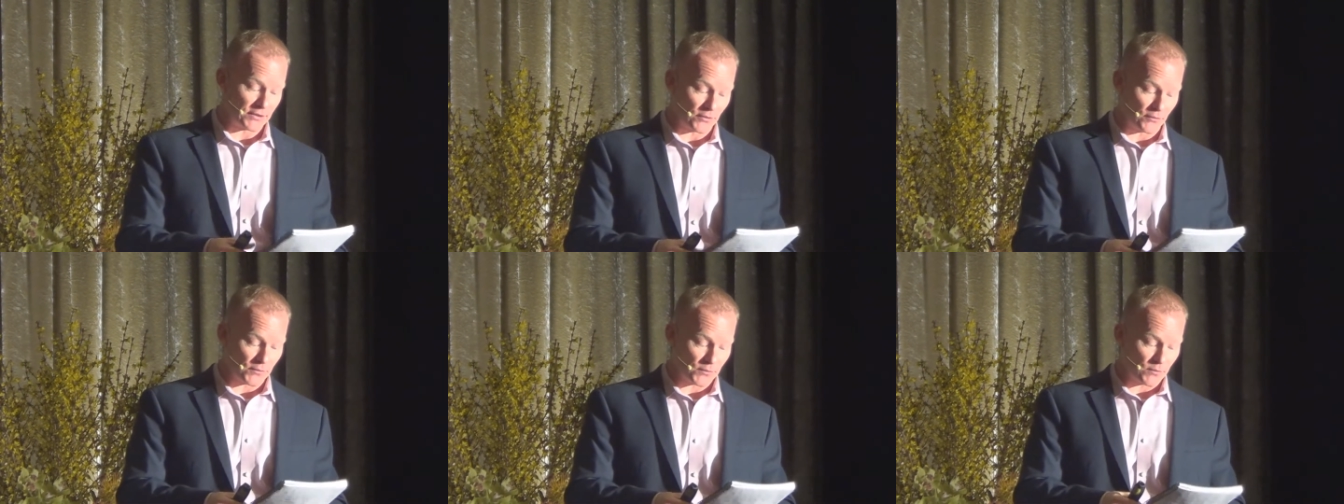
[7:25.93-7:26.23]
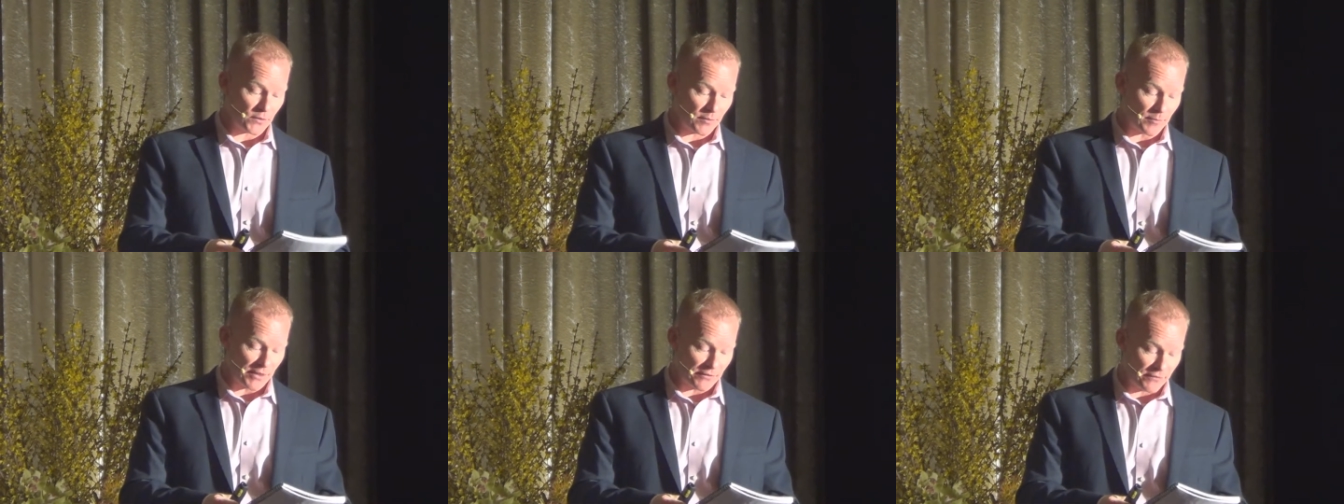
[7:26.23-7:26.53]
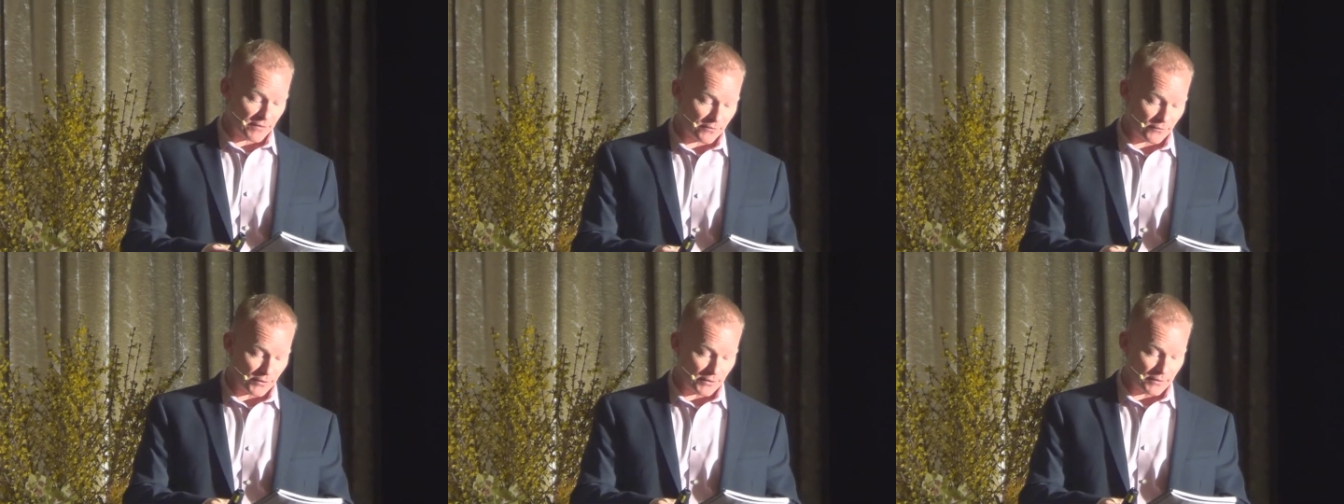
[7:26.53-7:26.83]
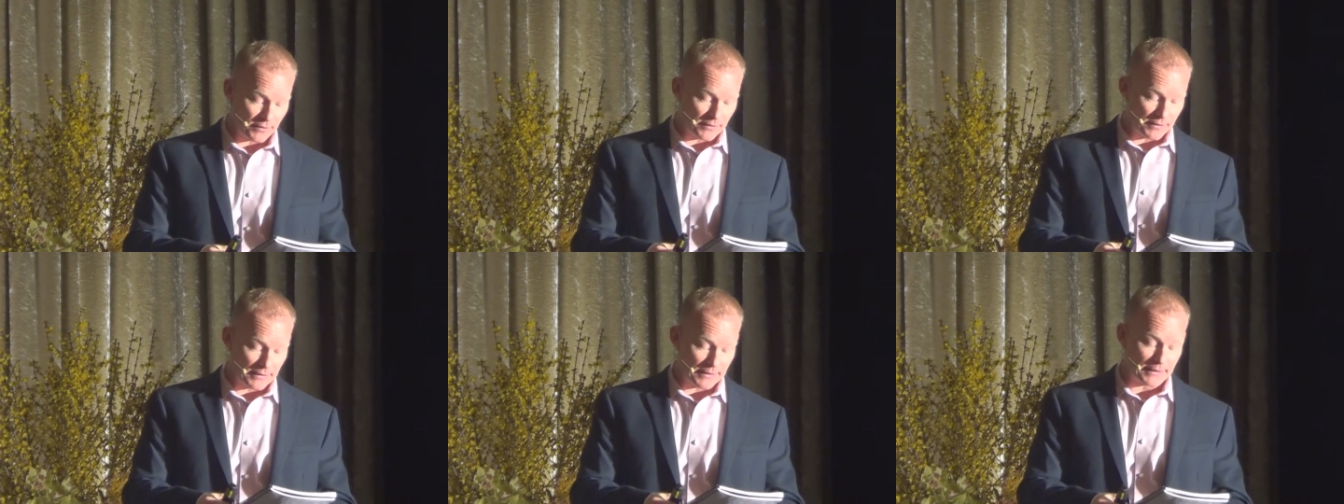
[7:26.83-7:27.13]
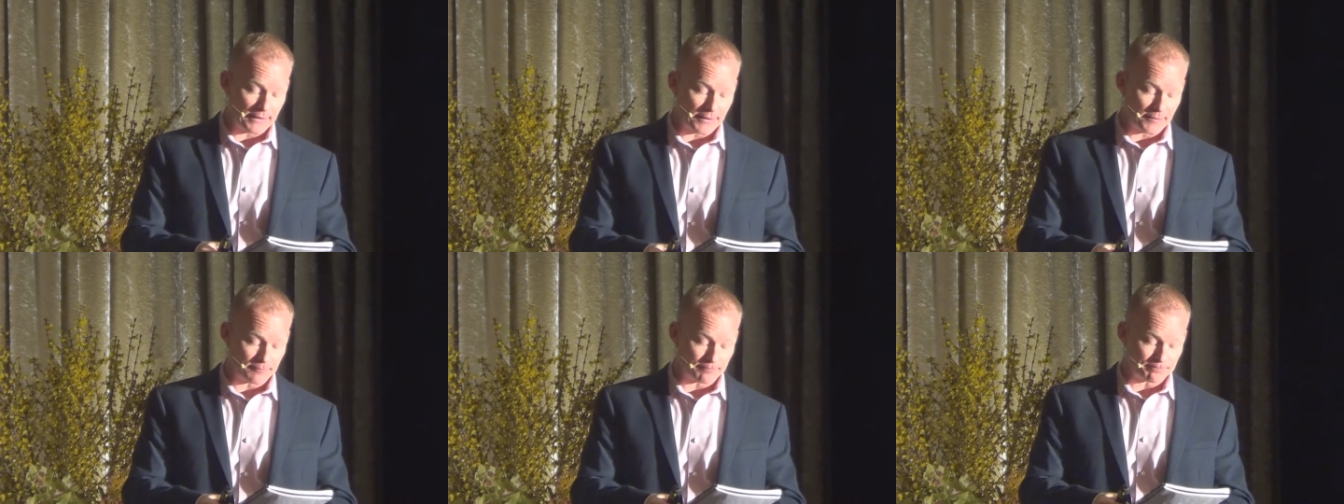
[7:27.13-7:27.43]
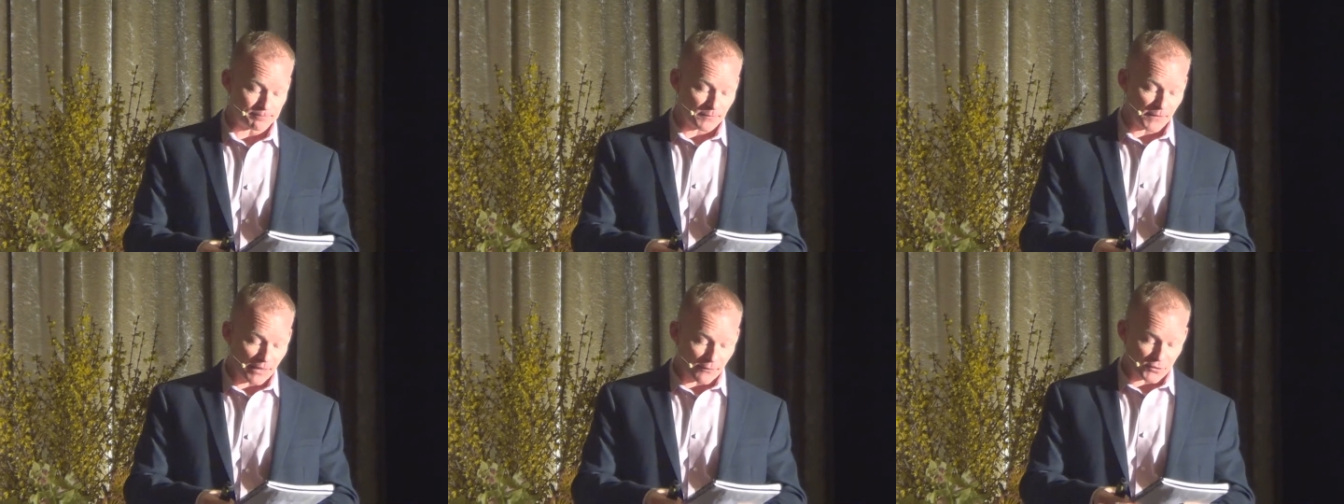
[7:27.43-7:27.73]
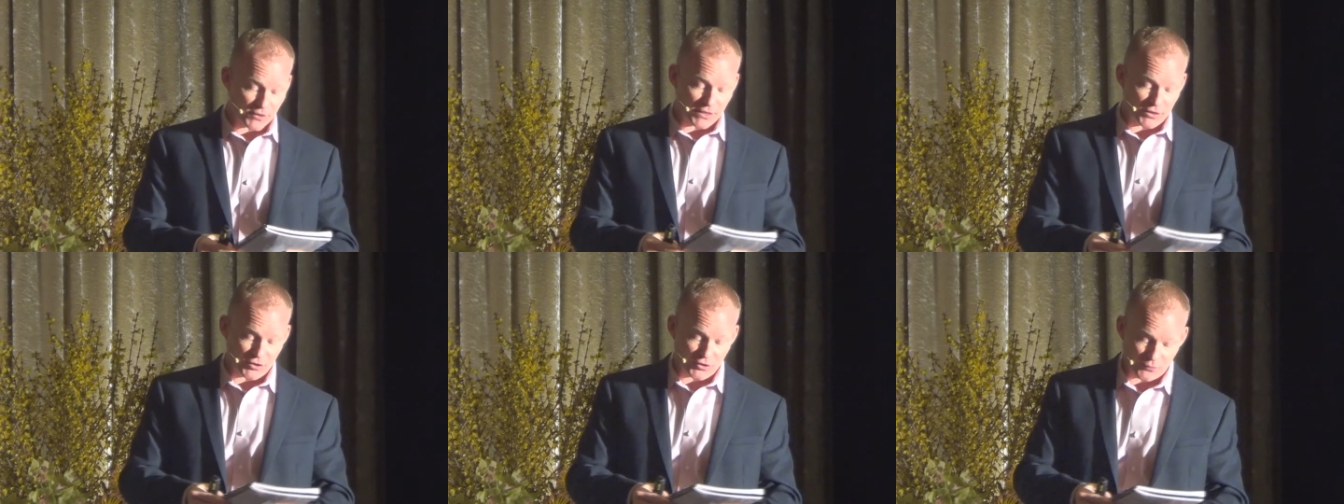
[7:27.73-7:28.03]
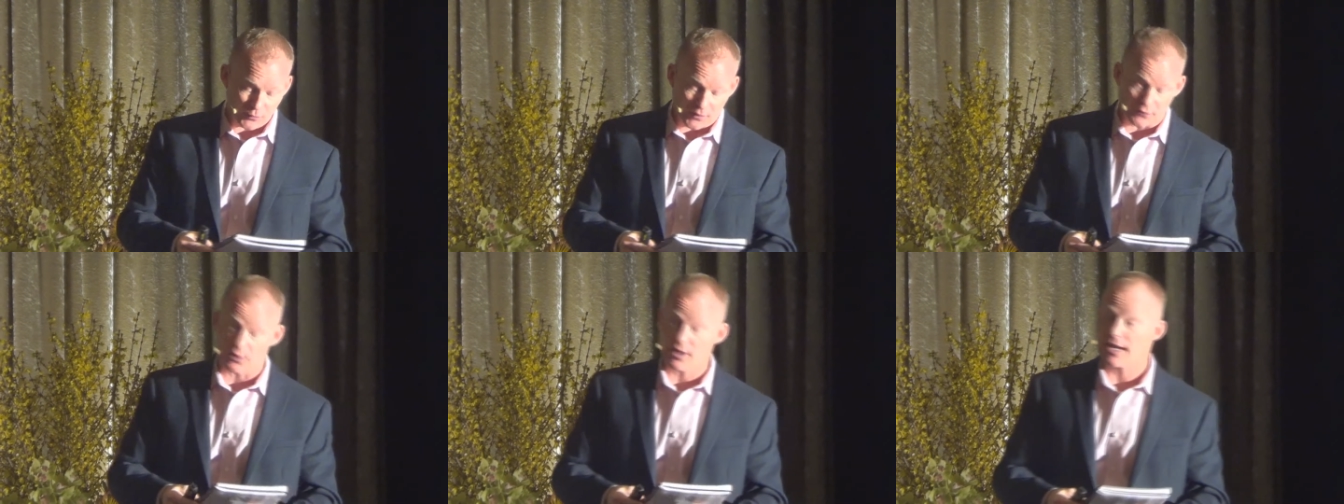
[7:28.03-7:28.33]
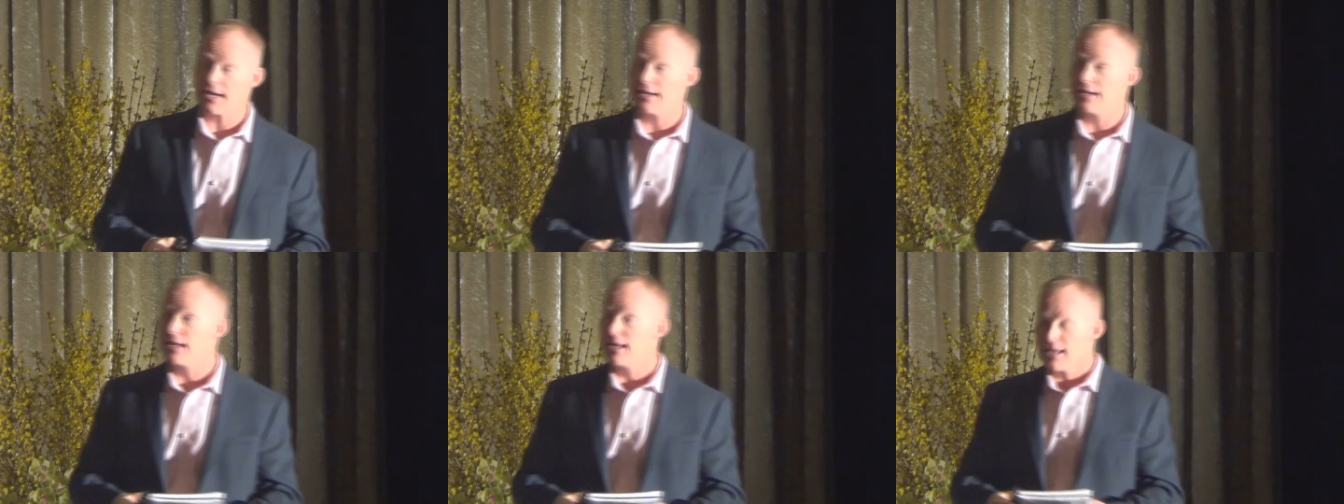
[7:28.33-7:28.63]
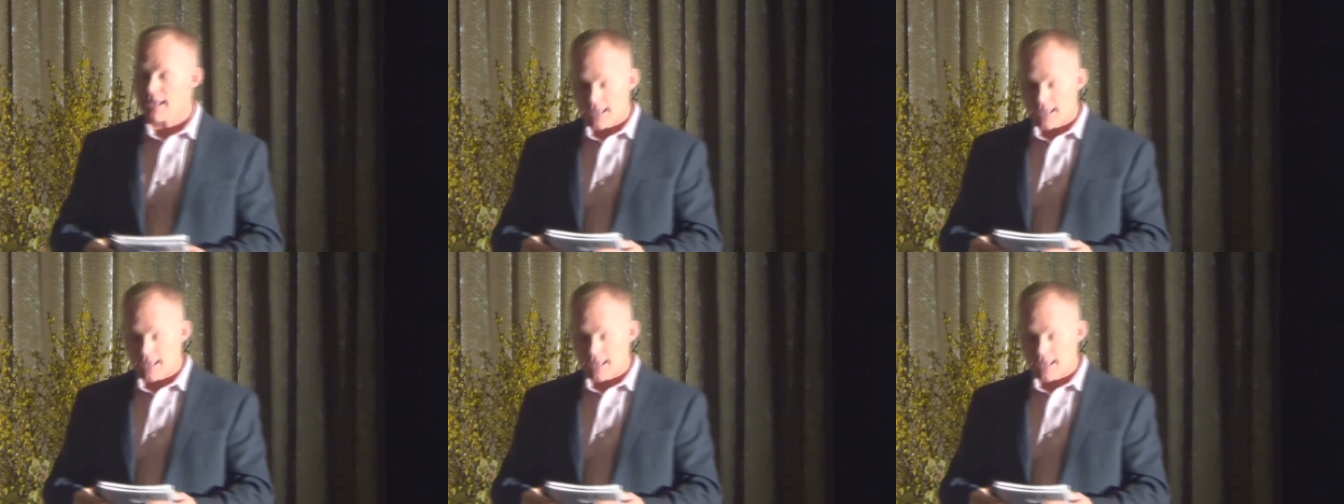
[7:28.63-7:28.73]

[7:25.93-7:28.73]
So it was one of my favorite conversations we ever had.